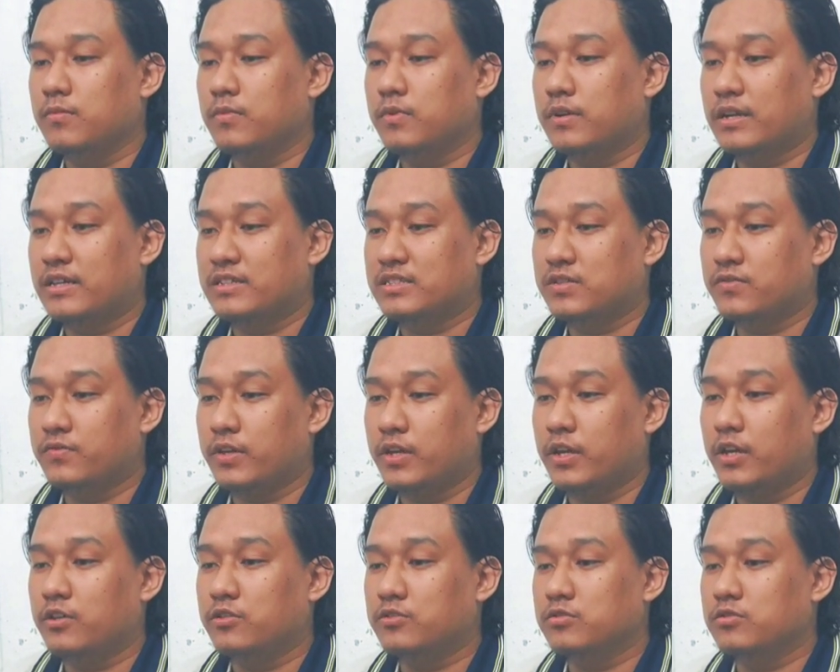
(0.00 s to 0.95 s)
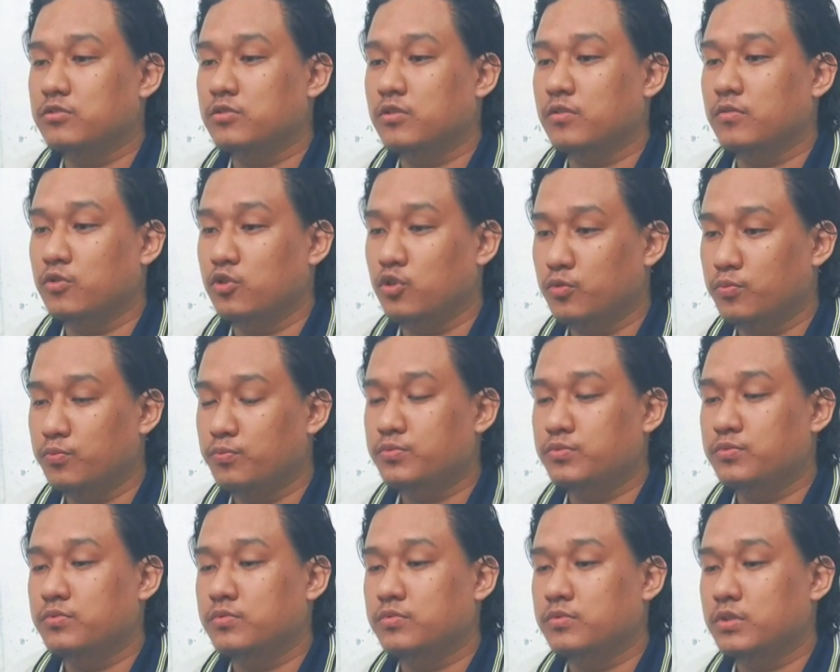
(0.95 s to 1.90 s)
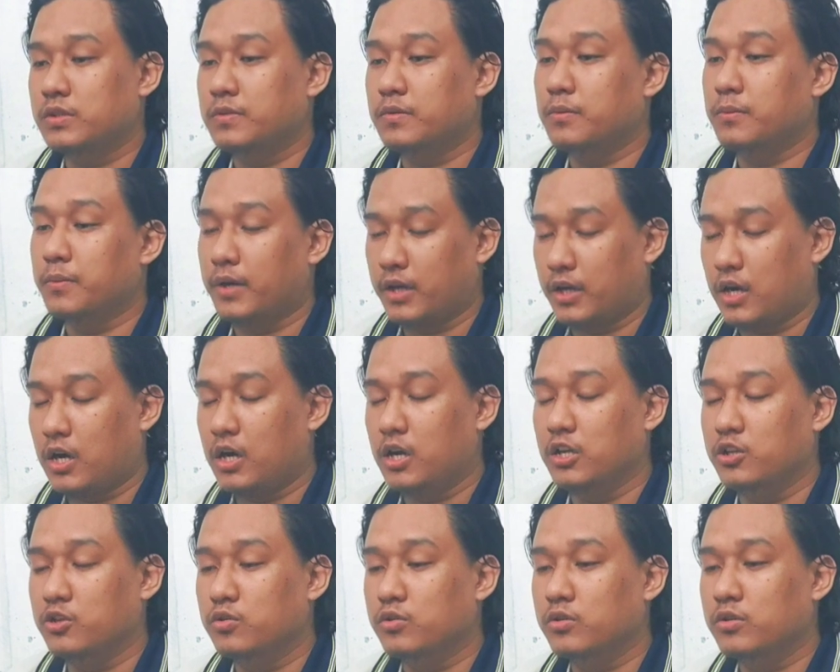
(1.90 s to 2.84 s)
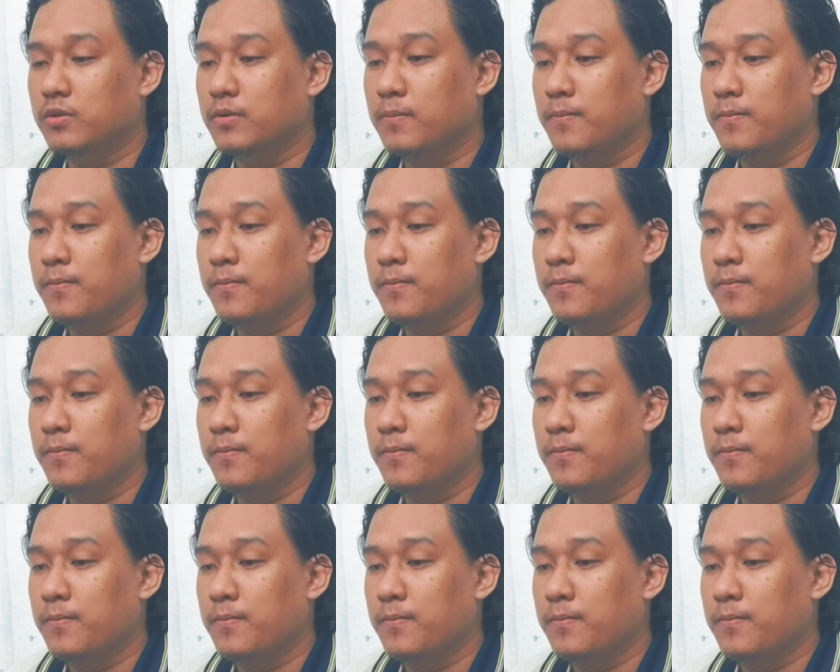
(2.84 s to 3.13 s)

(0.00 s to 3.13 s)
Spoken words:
classifications of groups given by Carl Jung.